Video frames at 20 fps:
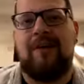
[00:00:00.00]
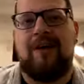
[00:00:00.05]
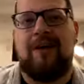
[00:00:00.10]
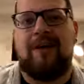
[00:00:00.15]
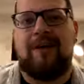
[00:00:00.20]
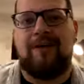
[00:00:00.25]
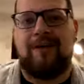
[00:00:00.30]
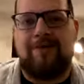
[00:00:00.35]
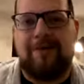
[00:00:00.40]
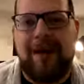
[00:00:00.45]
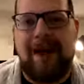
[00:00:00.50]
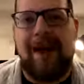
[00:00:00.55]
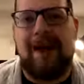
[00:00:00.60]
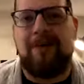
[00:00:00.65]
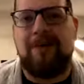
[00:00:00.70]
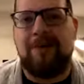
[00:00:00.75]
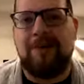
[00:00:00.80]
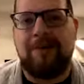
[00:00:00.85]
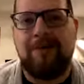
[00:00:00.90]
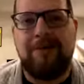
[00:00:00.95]
the
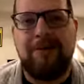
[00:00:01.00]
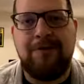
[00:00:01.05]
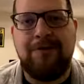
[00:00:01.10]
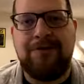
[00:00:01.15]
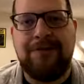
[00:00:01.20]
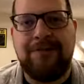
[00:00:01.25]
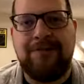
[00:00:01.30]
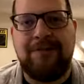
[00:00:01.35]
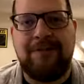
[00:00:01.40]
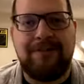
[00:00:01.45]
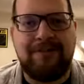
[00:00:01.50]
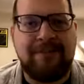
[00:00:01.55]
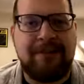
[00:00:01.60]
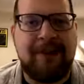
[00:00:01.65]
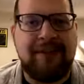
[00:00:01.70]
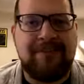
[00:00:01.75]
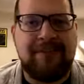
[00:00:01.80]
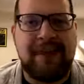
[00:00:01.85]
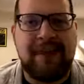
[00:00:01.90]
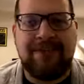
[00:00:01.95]
power of who Jesus
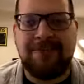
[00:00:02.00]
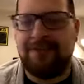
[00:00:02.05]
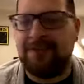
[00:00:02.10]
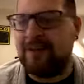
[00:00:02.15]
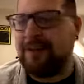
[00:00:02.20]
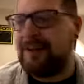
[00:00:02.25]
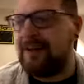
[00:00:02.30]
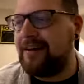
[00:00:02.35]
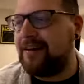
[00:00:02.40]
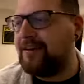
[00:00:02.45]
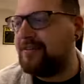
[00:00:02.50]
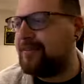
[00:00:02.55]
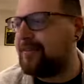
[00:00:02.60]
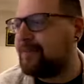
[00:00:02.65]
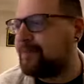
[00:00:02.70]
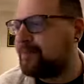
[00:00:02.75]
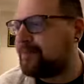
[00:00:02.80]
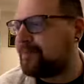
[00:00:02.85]
Christ actually is.